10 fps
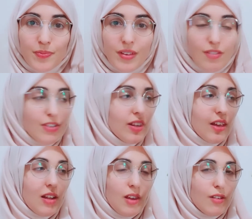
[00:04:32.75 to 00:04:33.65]
I feel
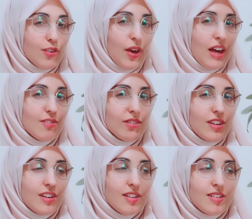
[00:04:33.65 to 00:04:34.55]
like a lot of you have
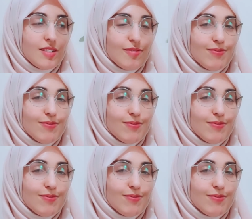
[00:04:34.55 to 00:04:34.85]
these.